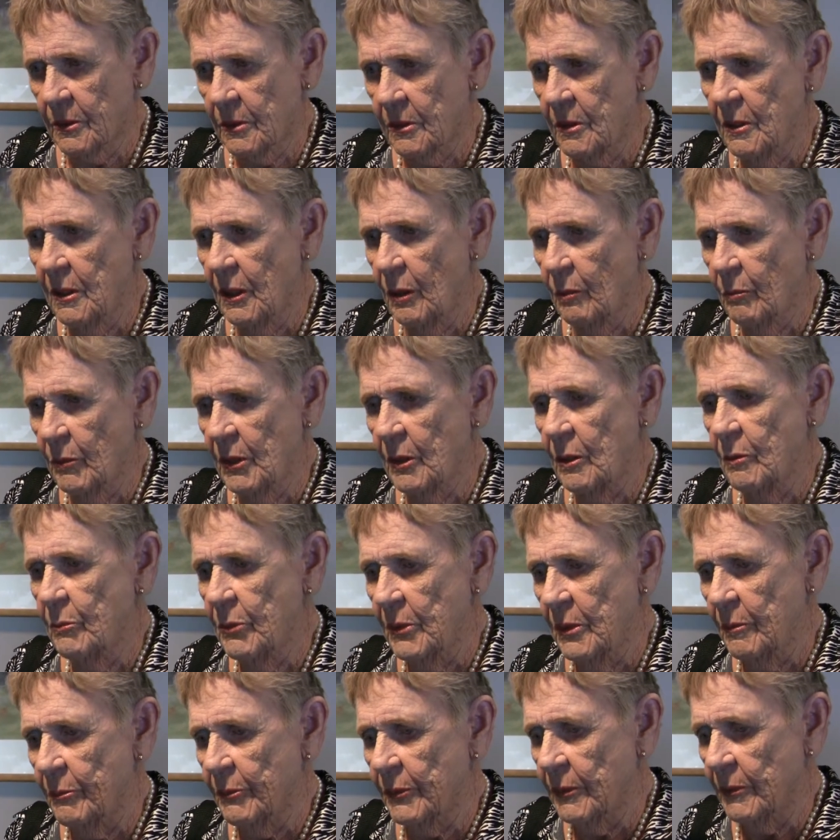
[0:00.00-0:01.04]
see how many
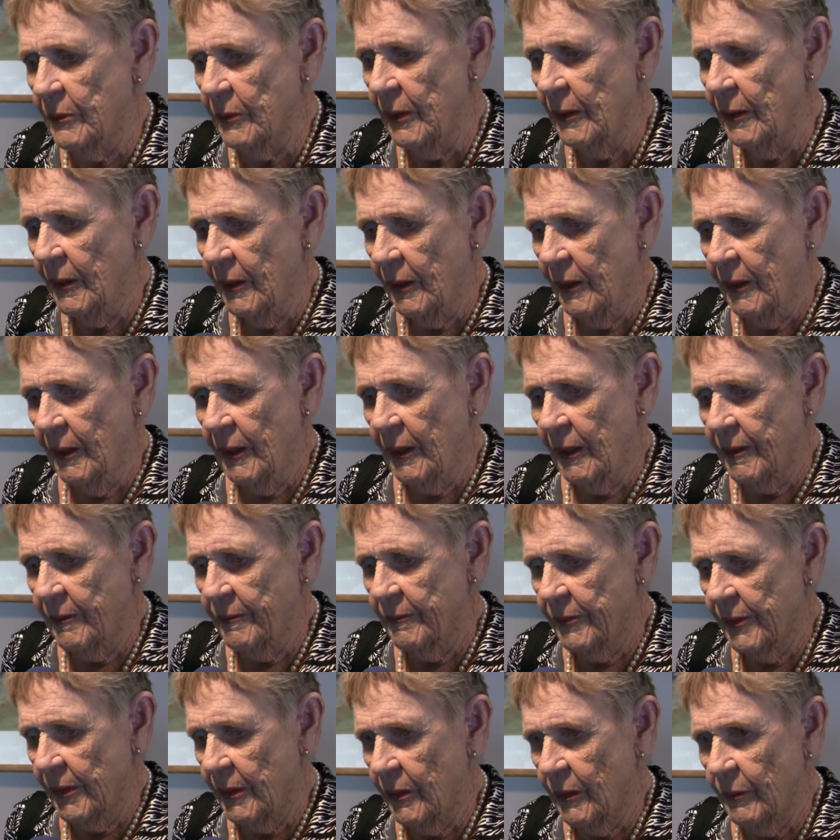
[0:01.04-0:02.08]
people
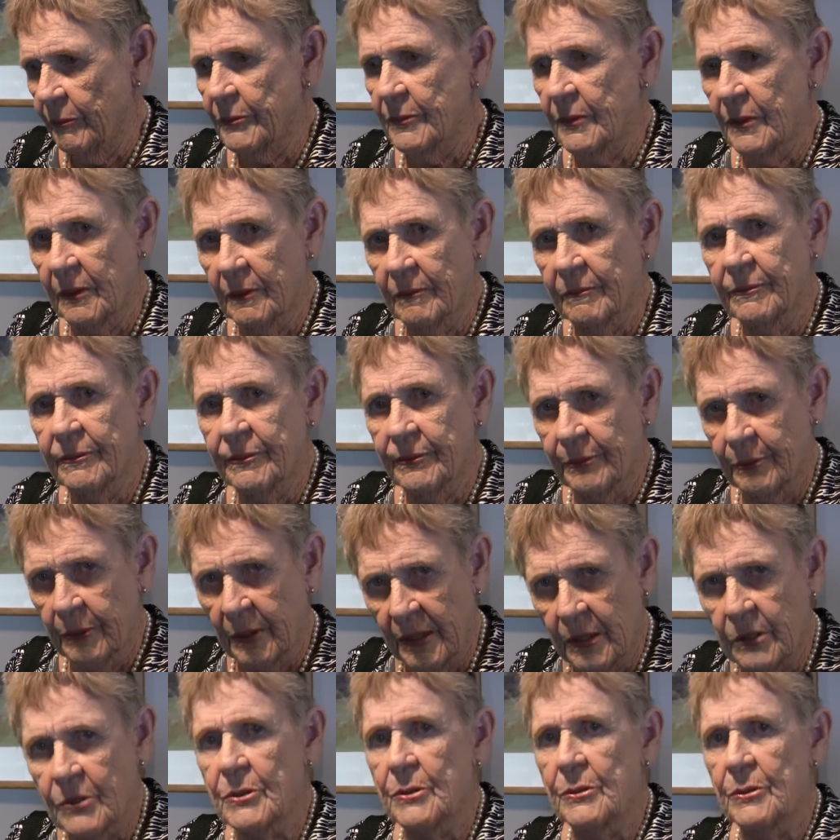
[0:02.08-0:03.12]
I've helped give
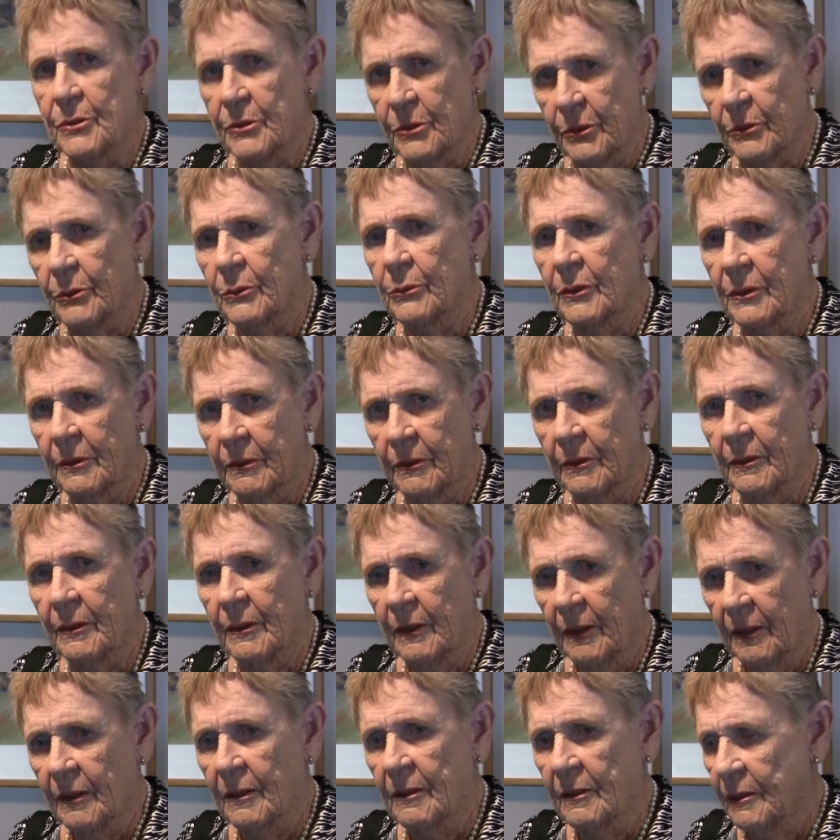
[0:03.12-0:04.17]
pleasure to
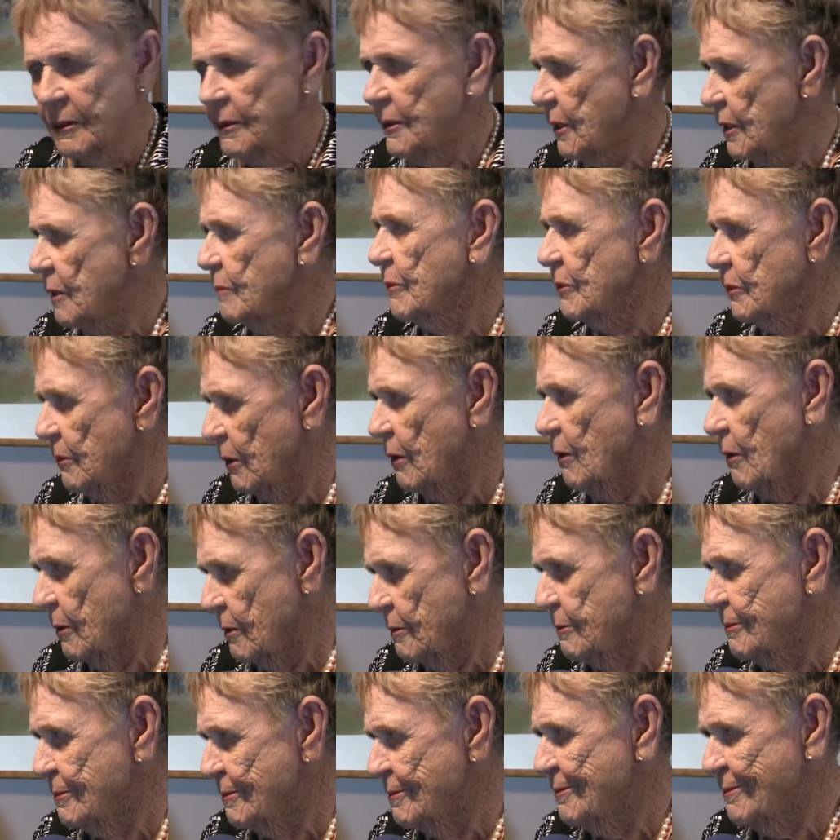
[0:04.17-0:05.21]
in the game of
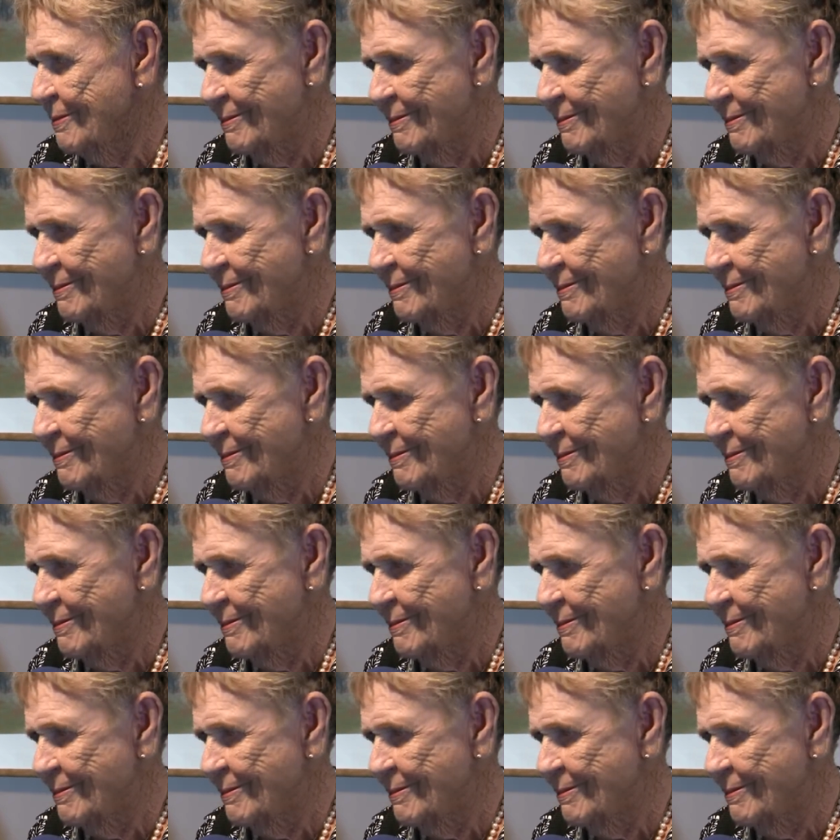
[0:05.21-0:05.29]
golf.